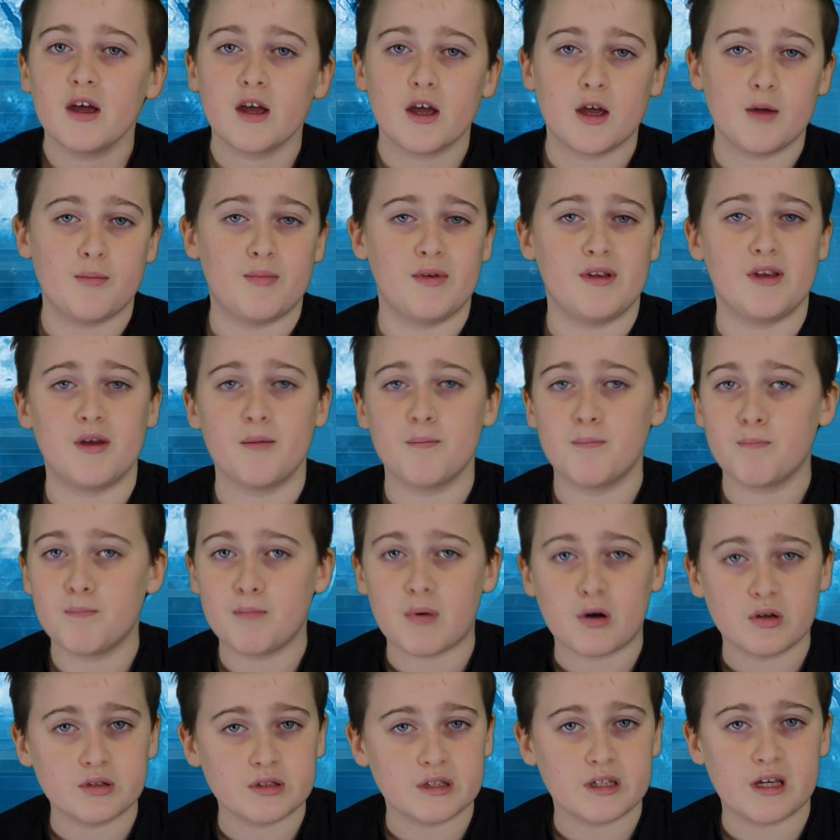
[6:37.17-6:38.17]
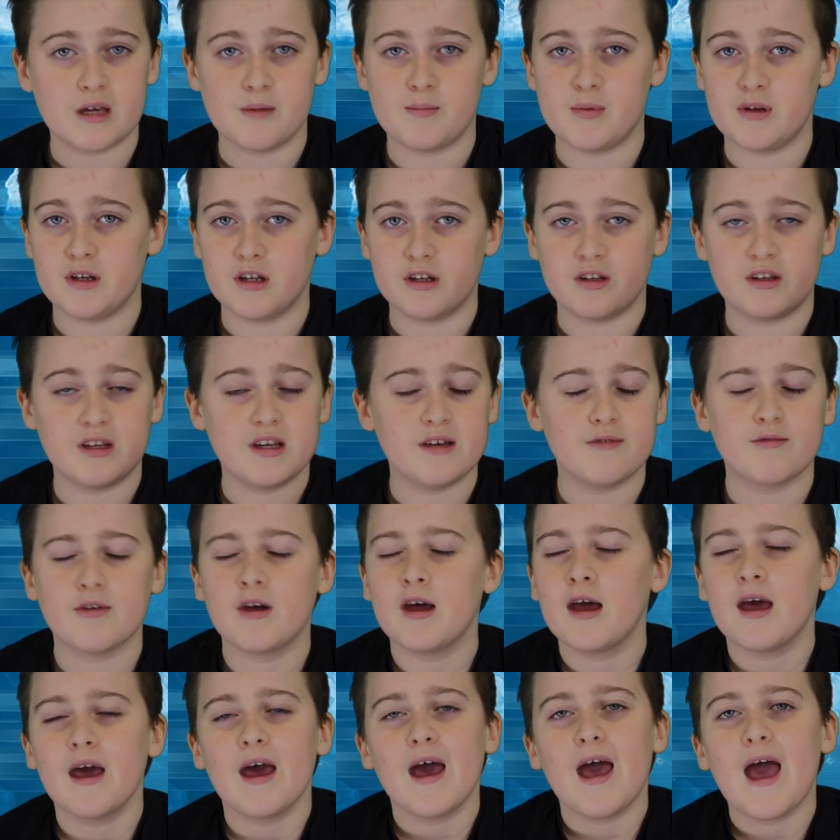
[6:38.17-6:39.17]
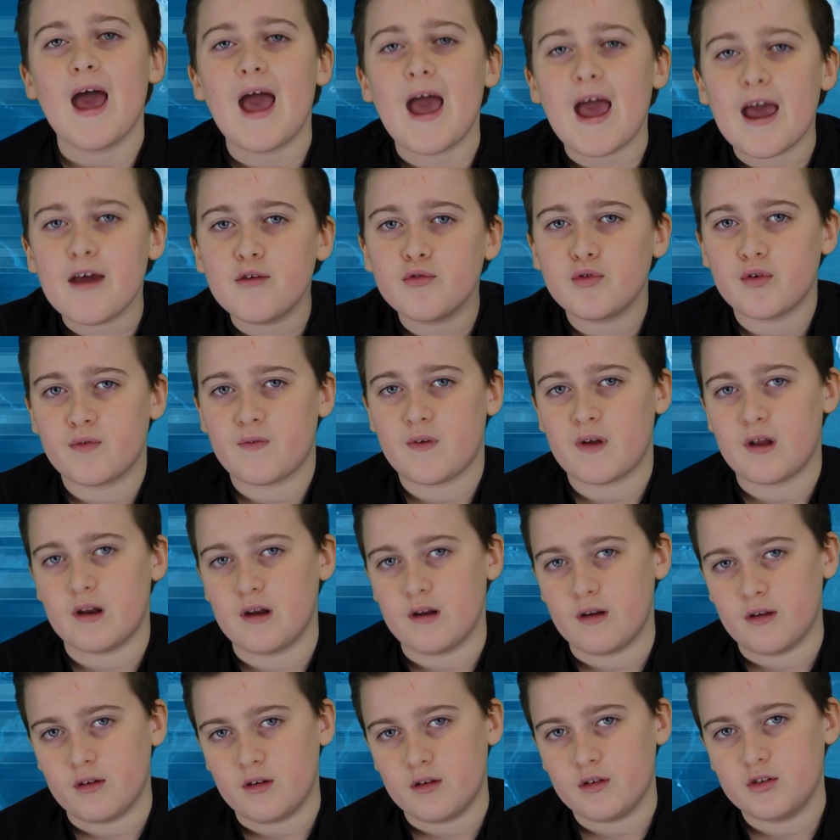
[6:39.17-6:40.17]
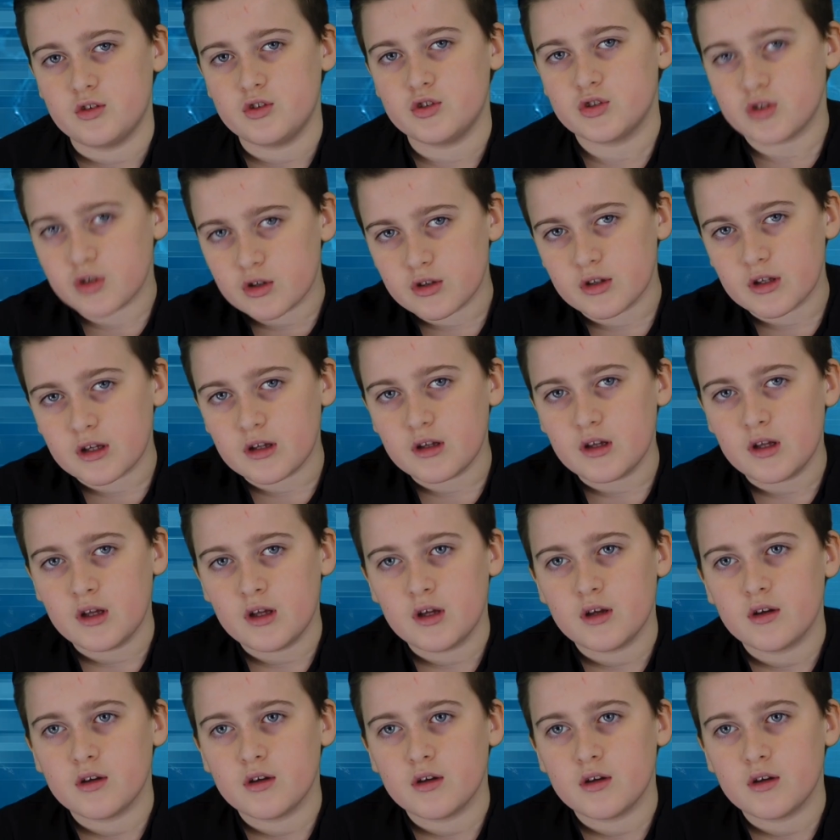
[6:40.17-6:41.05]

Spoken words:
keeping your body, keeping your teeth, everything, so that